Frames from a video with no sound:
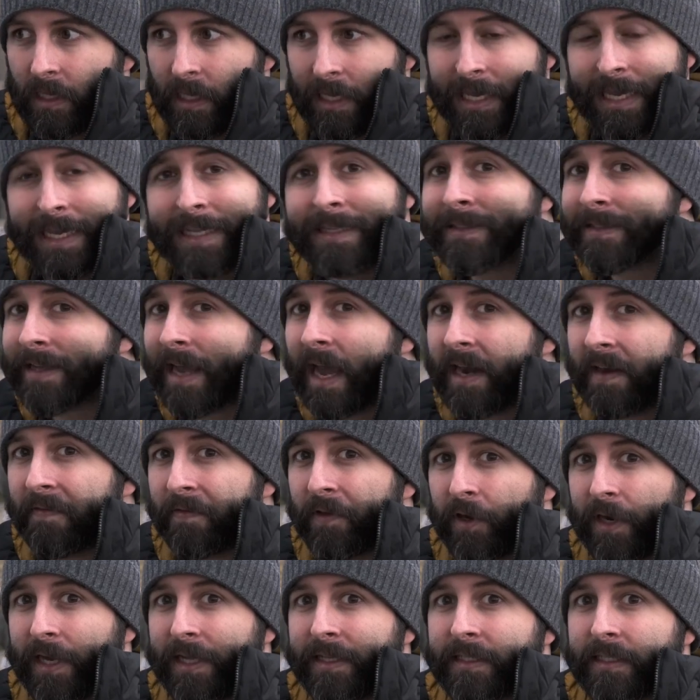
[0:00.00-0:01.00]
inside of
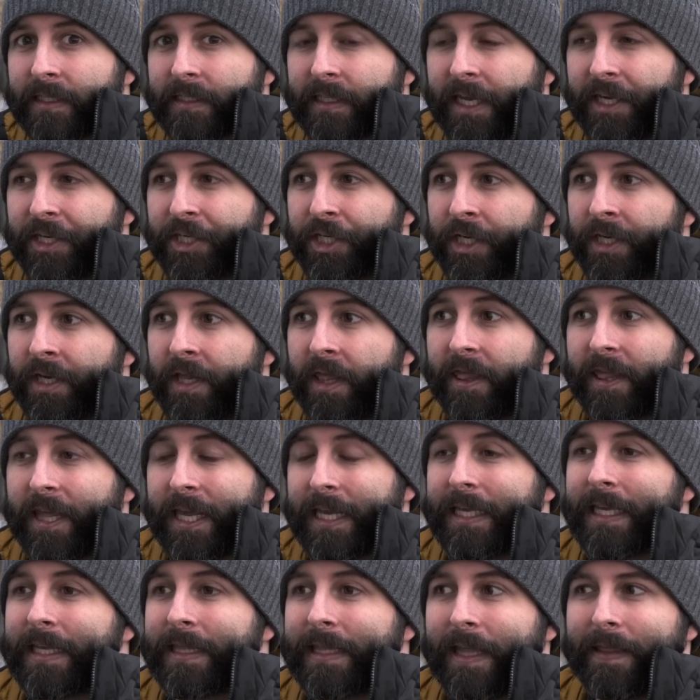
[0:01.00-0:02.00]
their insulation,
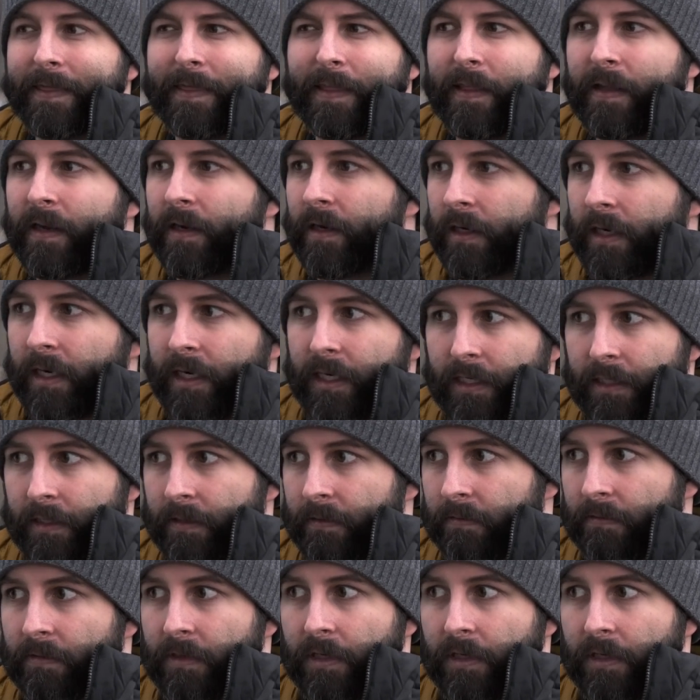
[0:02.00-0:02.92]
thinking that they're gonna,